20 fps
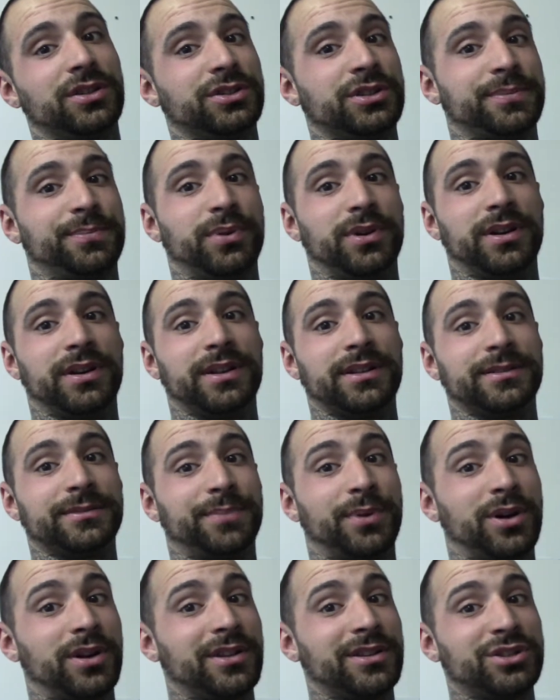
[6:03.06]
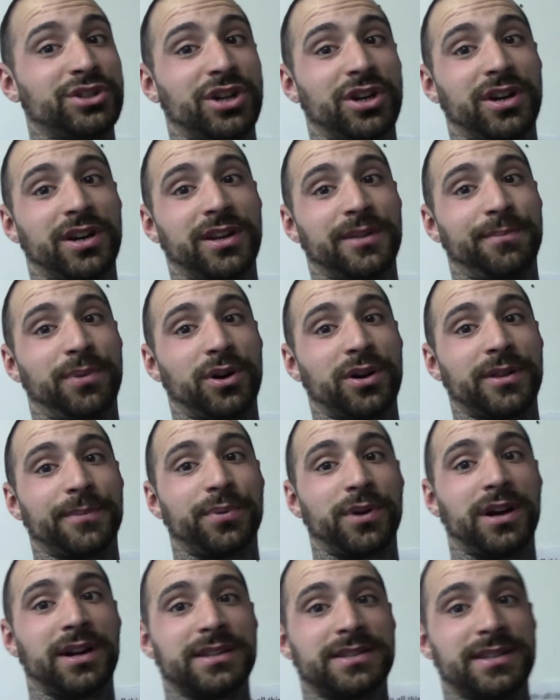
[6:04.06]
just putting in part of the journey, part of the
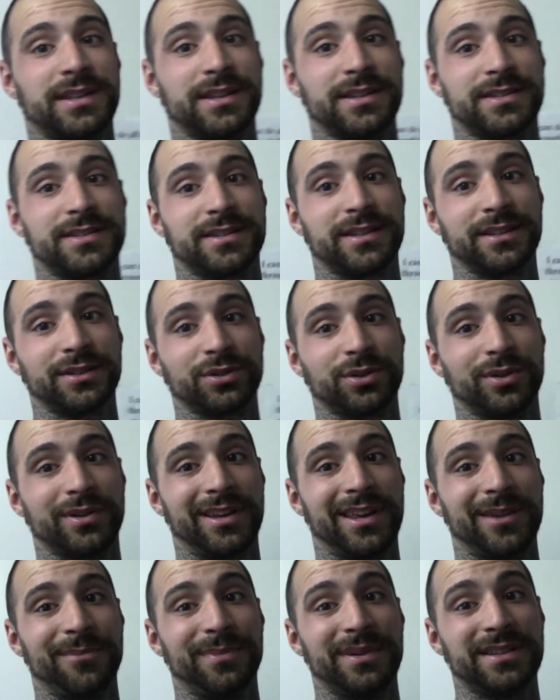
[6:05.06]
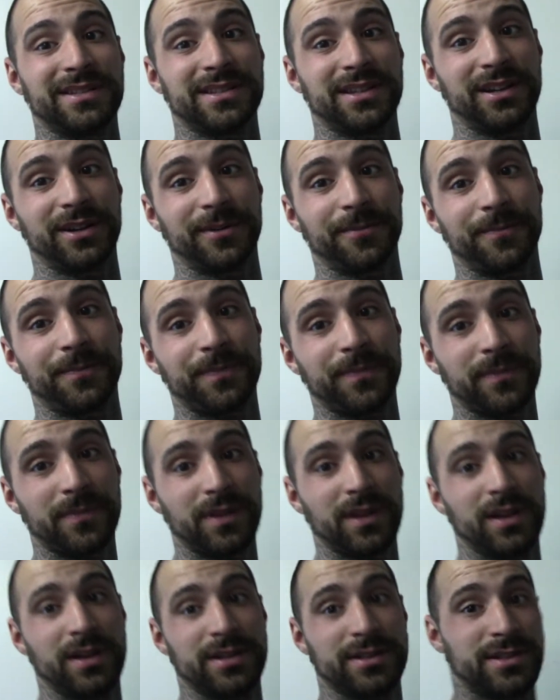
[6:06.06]
process. Things will only get busier.
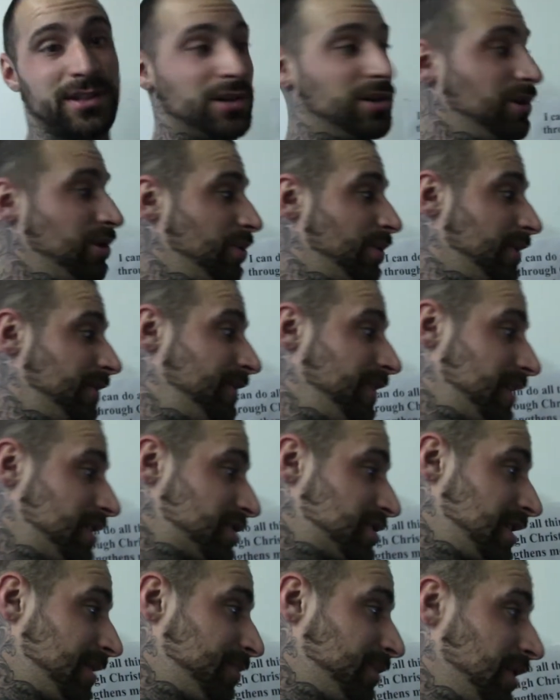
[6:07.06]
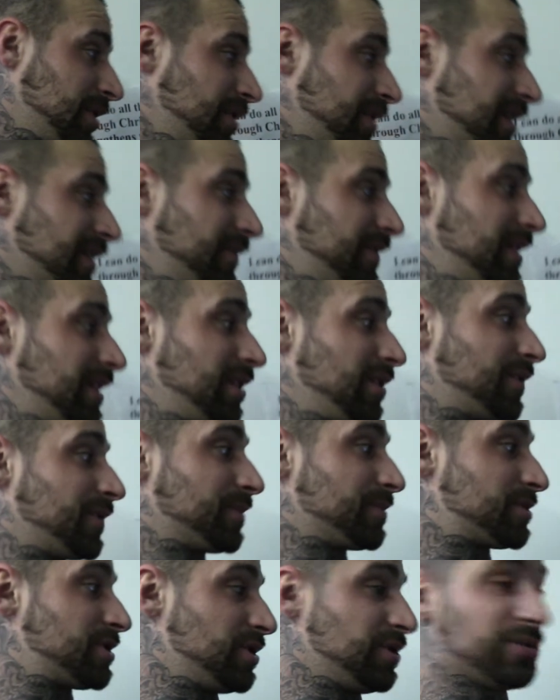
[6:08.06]
So we finished up loading video
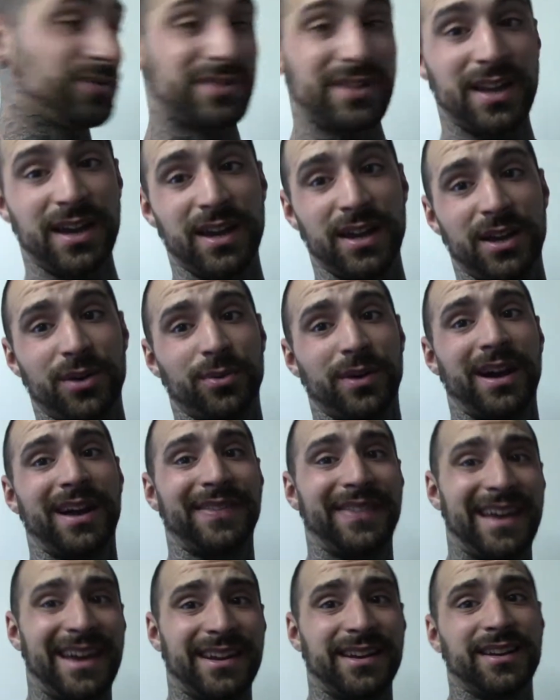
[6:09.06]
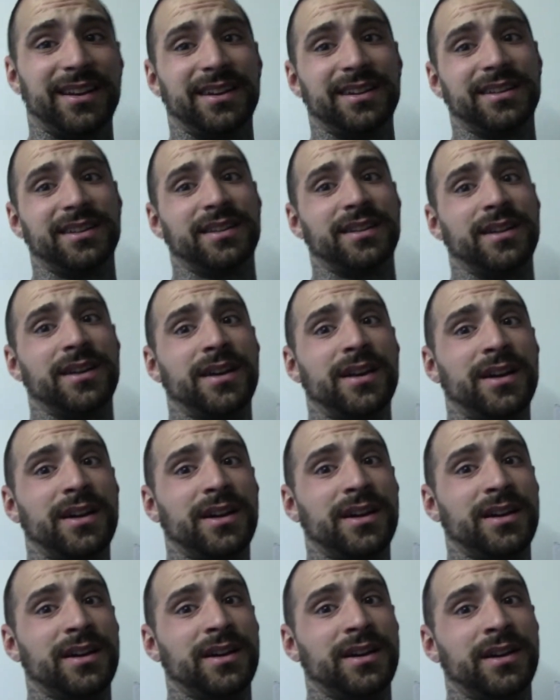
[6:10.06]
from Tuesday. We got that done.
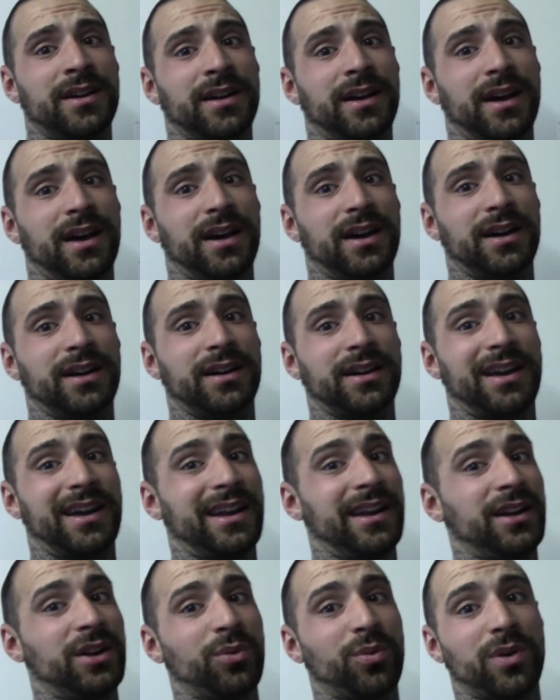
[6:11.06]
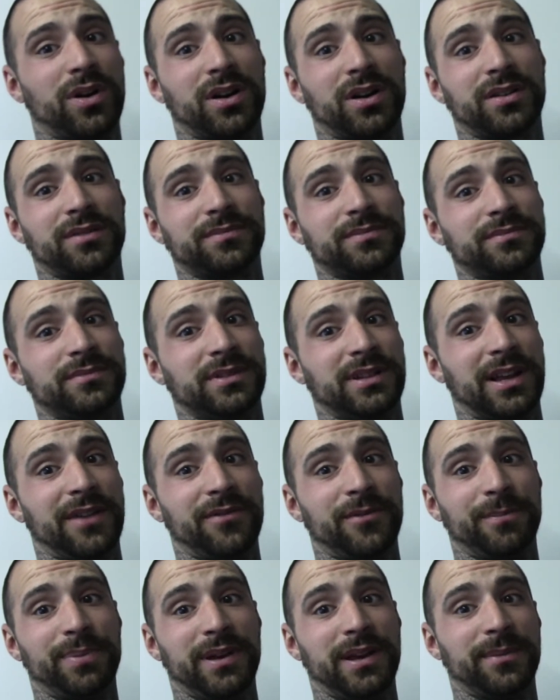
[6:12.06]
Uh, got to head to work,
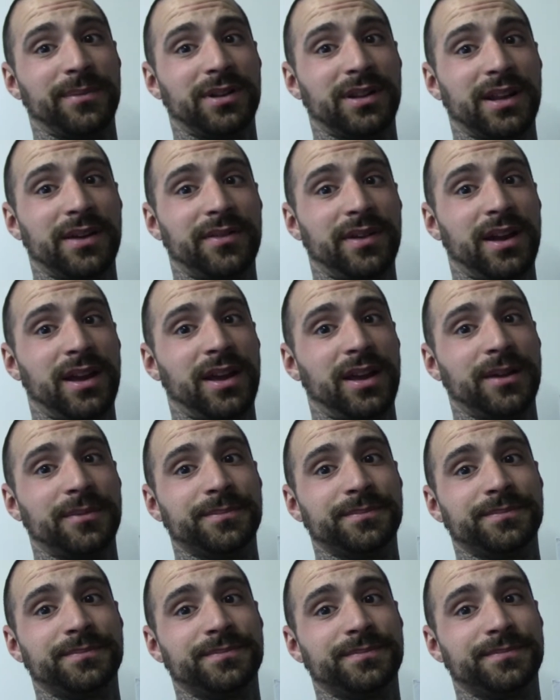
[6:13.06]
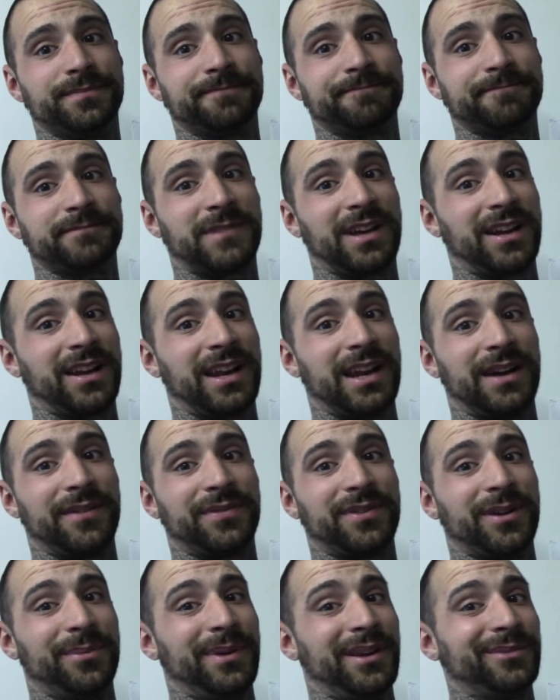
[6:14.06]
11 p.m. to 11 a.m. Got to get
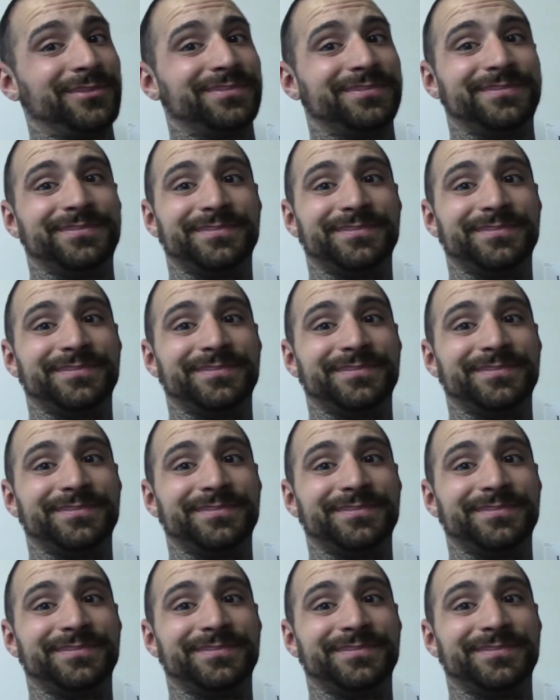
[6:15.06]
after. I mean,